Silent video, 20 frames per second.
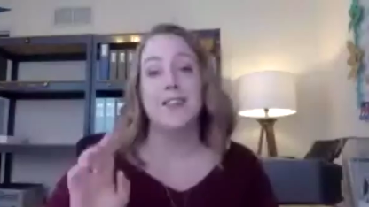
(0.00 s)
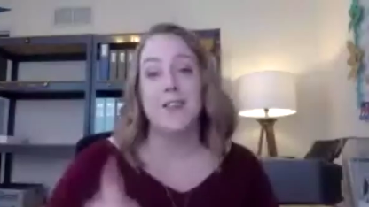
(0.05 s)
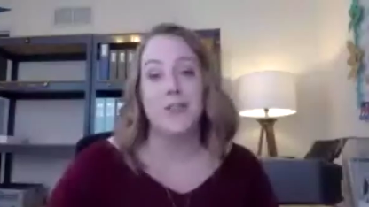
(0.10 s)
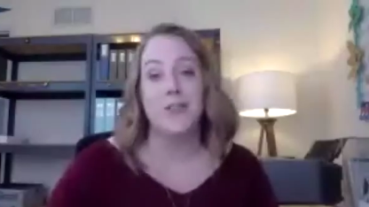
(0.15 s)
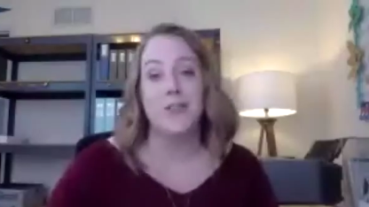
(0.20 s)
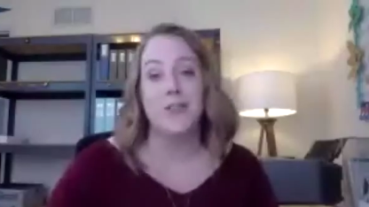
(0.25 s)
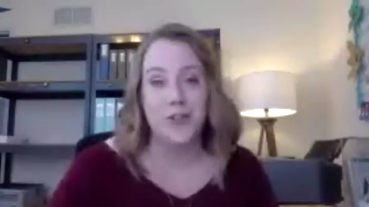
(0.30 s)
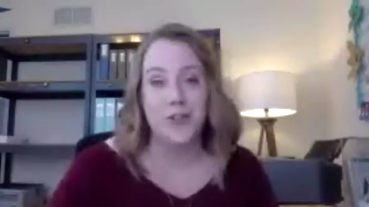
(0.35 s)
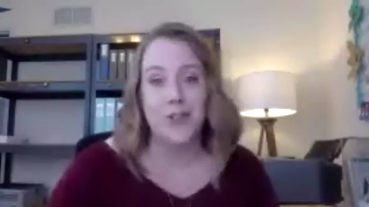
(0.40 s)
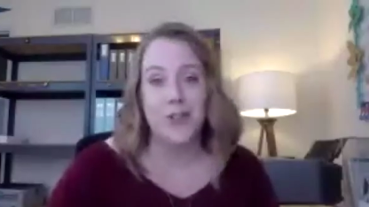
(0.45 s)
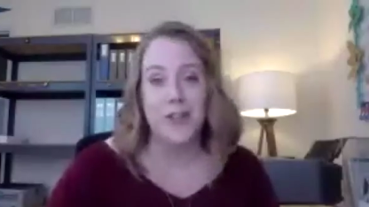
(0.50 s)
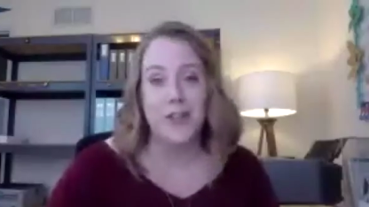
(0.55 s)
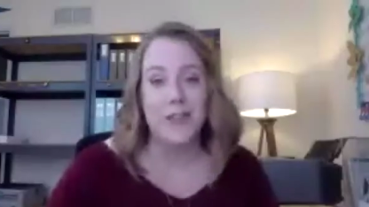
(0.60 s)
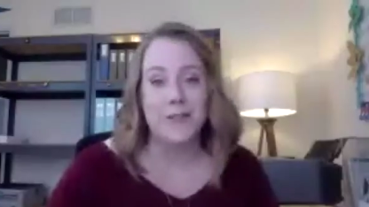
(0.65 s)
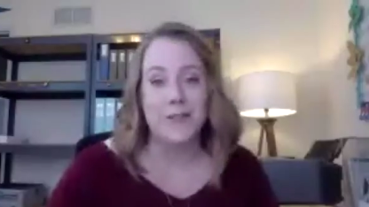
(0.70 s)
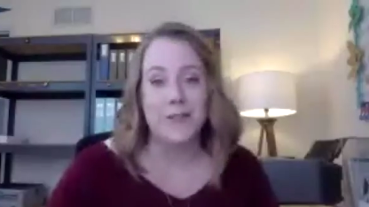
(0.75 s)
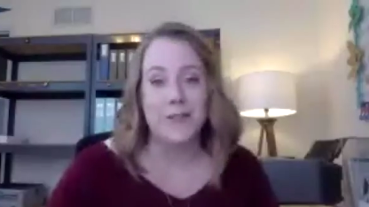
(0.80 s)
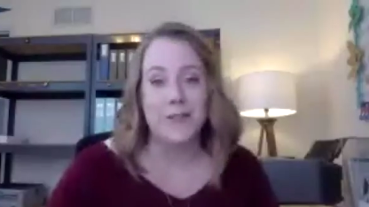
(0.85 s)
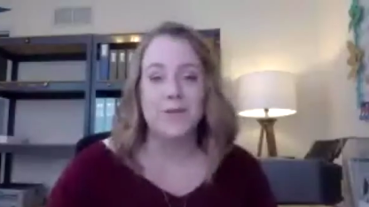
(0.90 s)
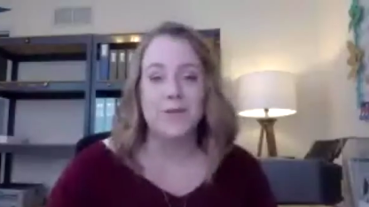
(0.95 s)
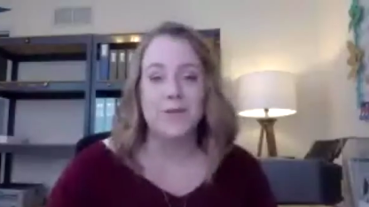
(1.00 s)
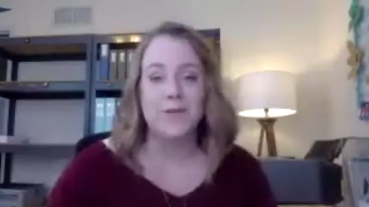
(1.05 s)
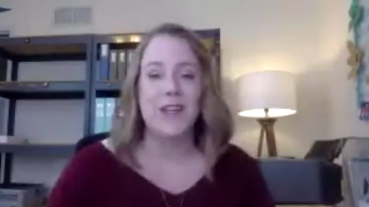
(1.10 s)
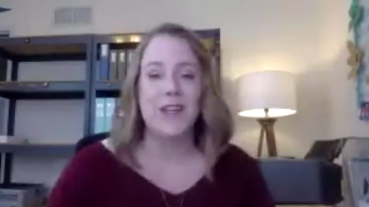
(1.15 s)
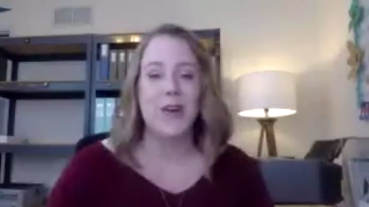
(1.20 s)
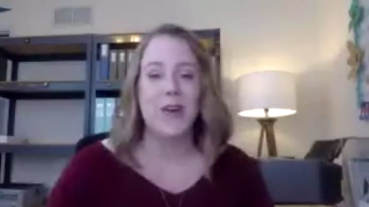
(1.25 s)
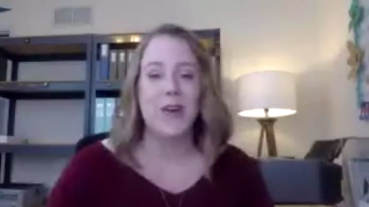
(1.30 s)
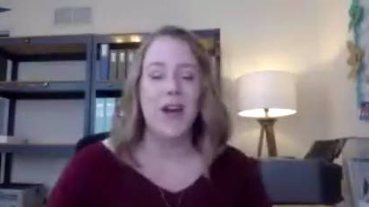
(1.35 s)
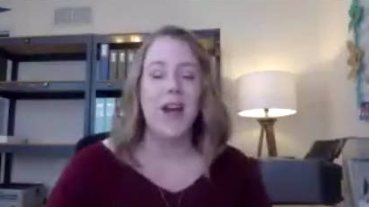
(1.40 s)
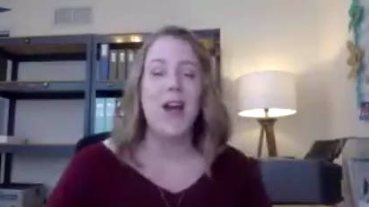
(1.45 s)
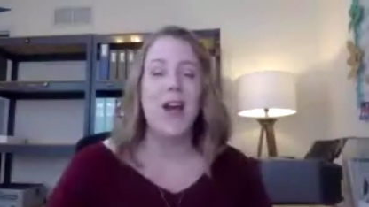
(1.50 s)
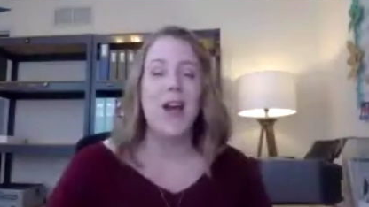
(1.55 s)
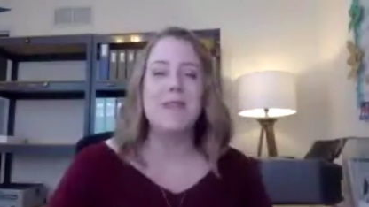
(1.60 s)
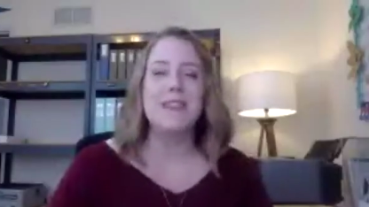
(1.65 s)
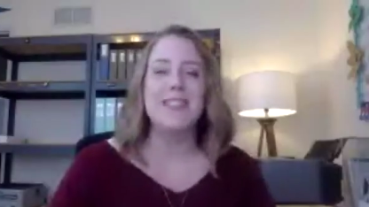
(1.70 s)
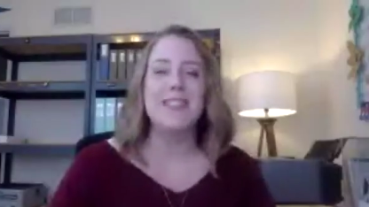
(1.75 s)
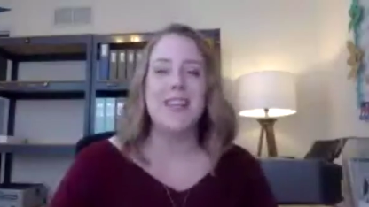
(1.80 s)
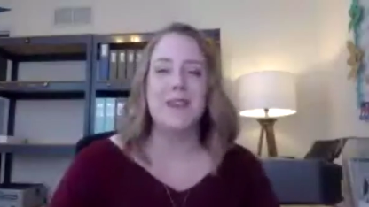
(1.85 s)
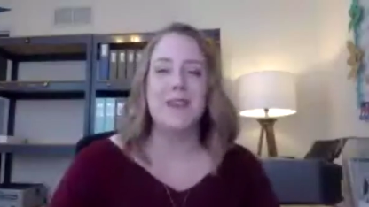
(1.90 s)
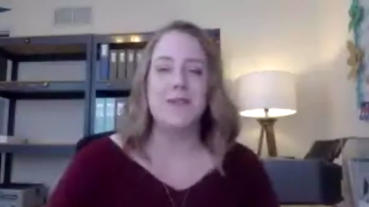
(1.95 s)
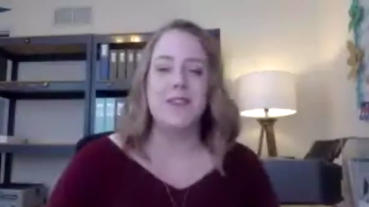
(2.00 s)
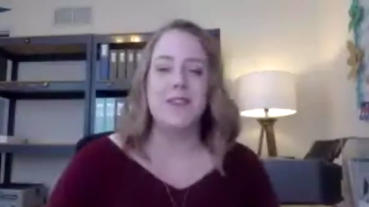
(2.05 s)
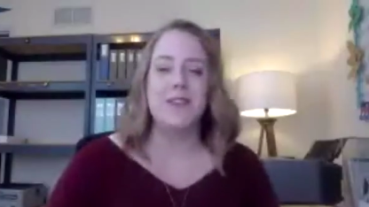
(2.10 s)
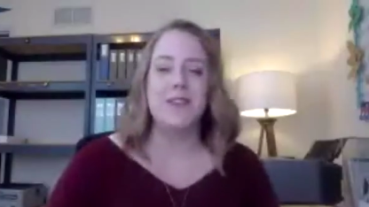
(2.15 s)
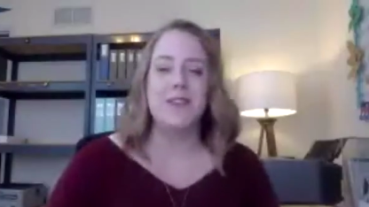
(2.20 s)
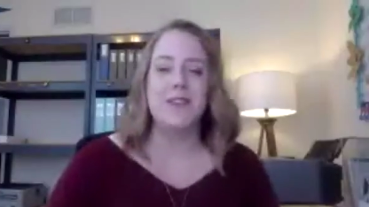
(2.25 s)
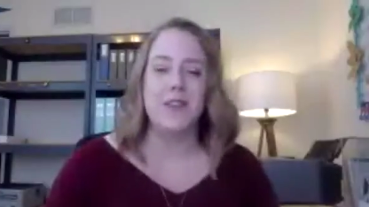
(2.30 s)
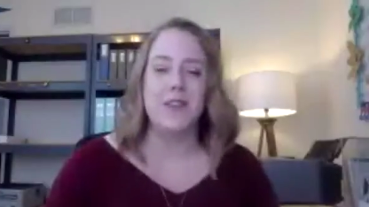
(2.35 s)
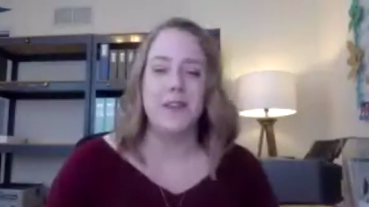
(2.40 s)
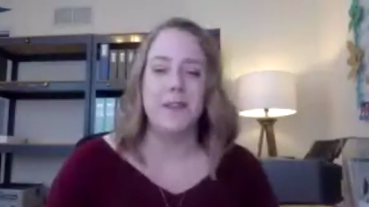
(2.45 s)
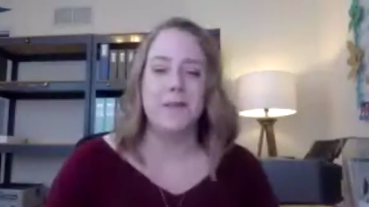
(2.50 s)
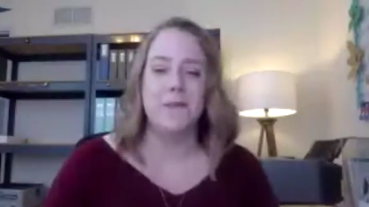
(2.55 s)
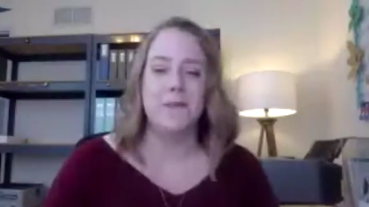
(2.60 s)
drudgery. So I hope that's helpful, Tiffany.